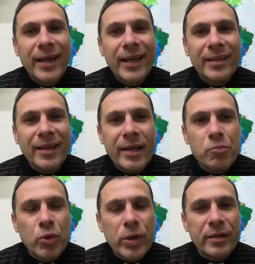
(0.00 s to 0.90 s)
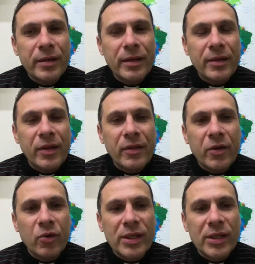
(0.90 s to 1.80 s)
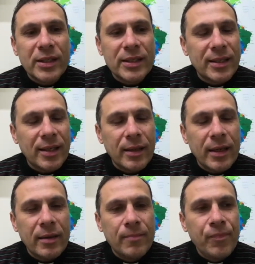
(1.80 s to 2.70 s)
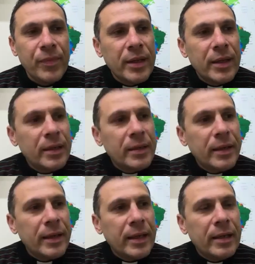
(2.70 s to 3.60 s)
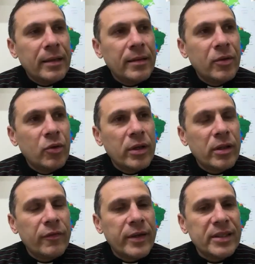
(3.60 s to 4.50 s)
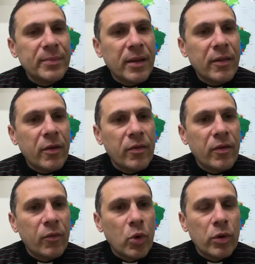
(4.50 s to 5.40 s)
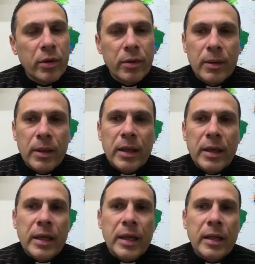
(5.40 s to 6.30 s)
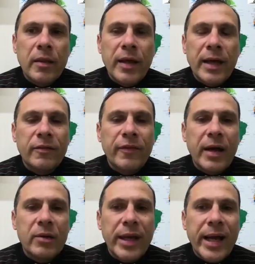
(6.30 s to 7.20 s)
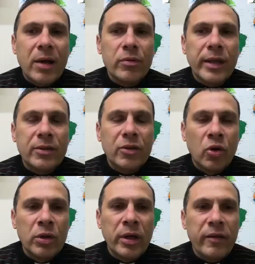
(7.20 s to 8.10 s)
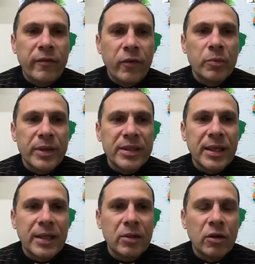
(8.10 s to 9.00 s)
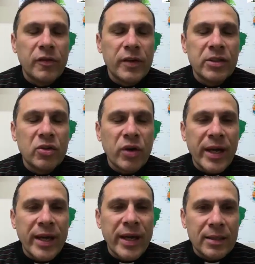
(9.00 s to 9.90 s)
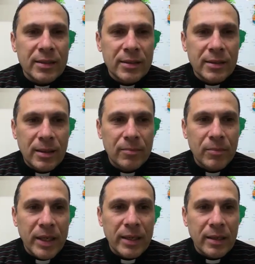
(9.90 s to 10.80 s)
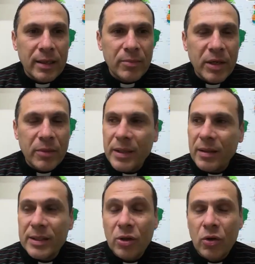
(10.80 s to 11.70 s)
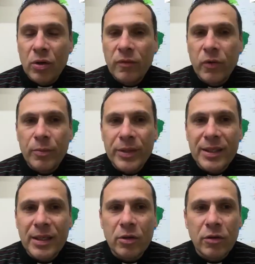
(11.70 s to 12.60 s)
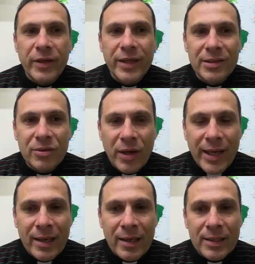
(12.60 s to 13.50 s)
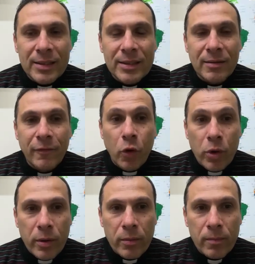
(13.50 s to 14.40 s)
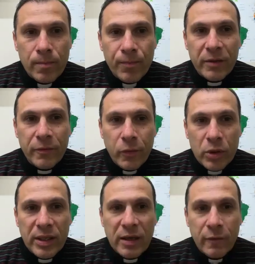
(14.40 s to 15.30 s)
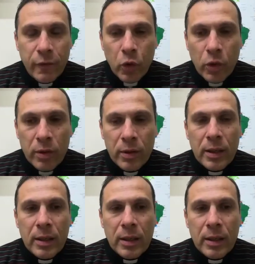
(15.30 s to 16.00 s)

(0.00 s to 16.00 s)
a time when I think there was a study during the first month on the war that found out that only 4% of Israelis, Michael, let me repeat this, only 4% of Israelis, four, not 40, four,